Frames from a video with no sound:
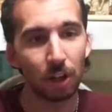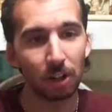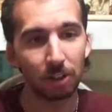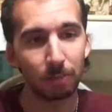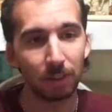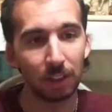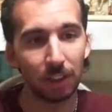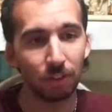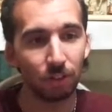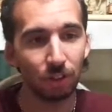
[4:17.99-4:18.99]
arc of
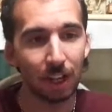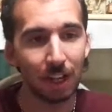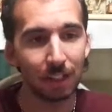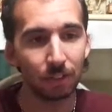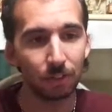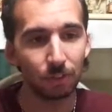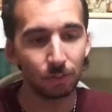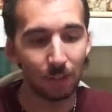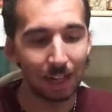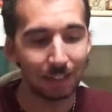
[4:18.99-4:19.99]
Bloodshot
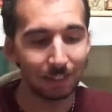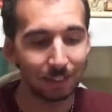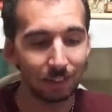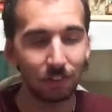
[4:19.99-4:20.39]
Rising